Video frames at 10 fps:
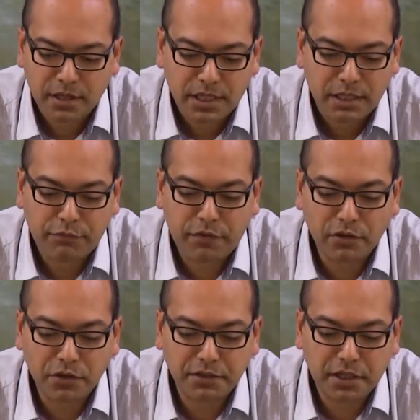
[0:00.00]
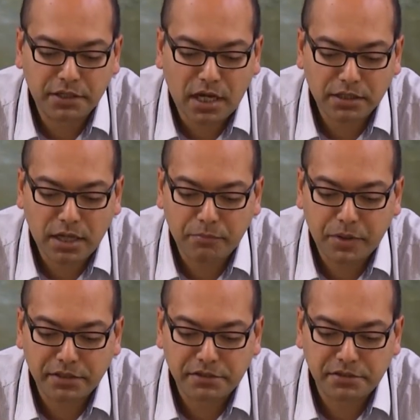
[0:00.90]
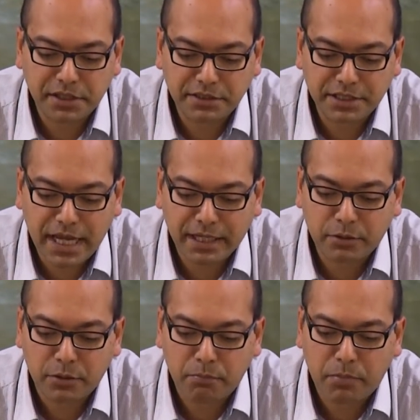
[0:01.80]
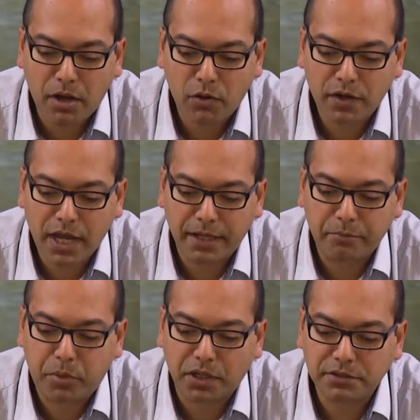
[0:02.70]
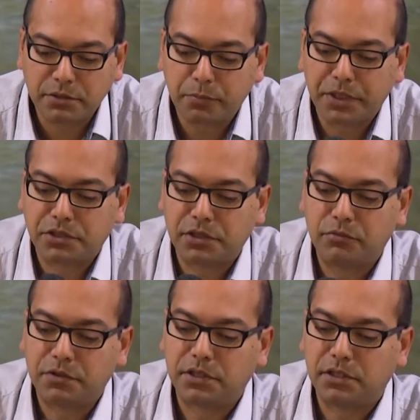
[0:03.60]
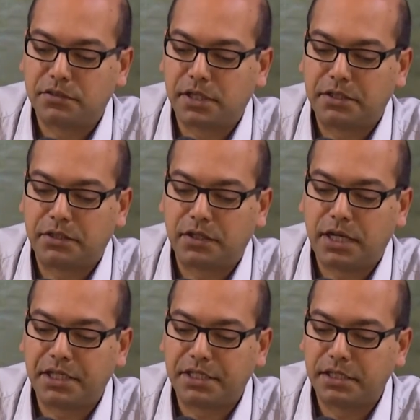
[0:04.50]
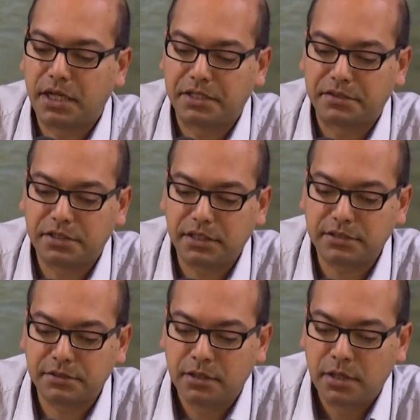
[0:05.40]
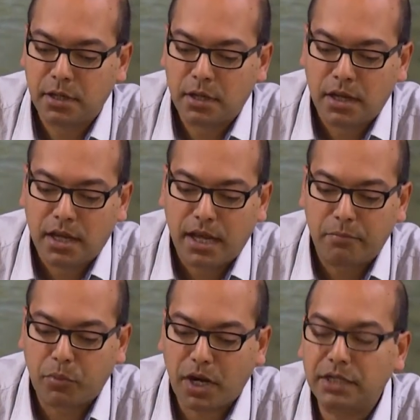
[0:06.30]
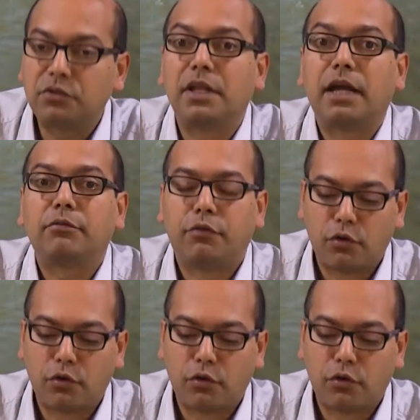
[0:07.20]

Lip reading: He founded the Dhaka-based think tank Power and Participation Research Center in 1996. And prior to that, for